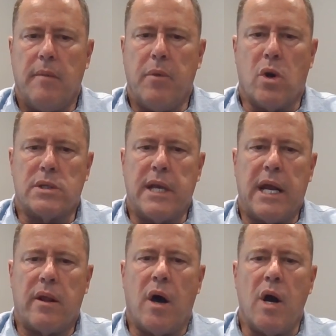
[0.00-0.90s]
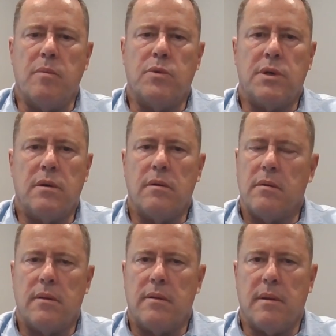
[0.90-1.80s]
Because the head of the home,
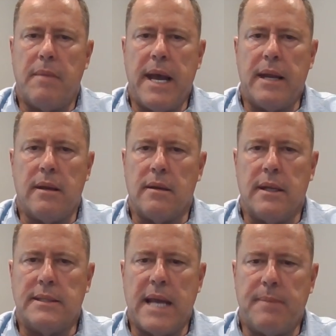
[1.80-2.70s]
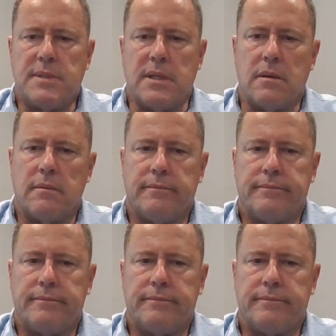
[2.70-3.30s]
the man, he's absent.